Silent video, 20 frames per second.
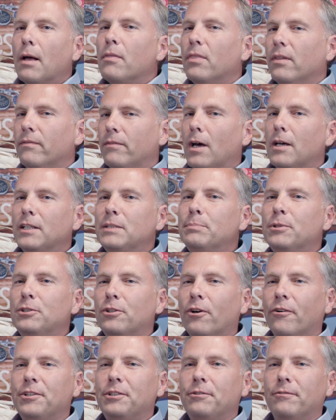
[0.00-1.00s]
The vast
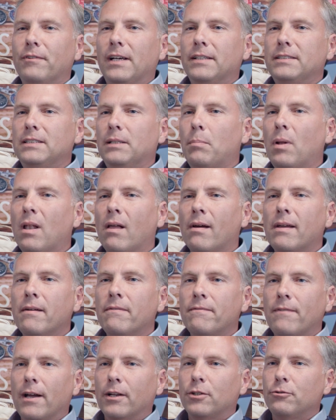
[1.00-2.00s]
majority of our supplier
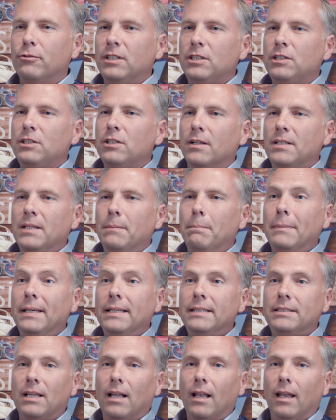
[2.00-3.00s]
factories shut
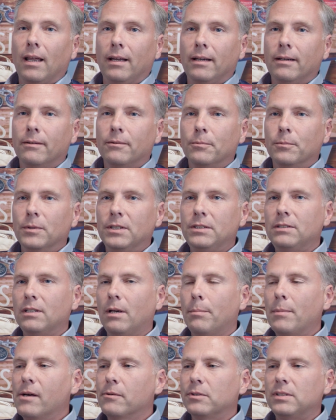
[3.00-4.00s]
immediately, with
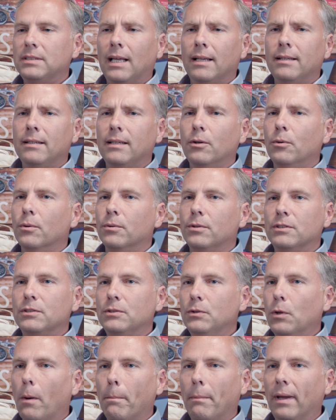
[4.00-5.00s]
some outstanding orders
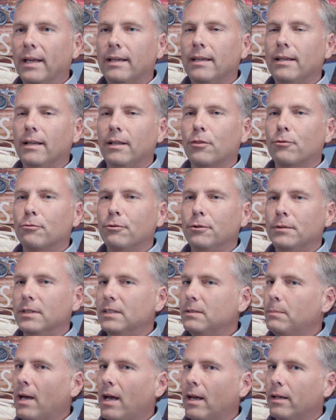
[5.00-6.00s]
not making it through
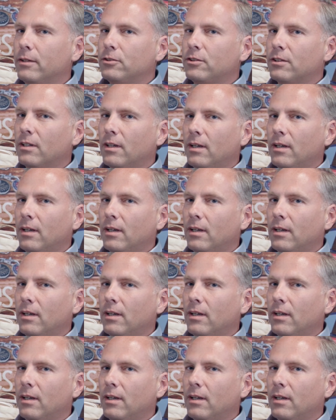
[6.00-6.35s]
dispatch.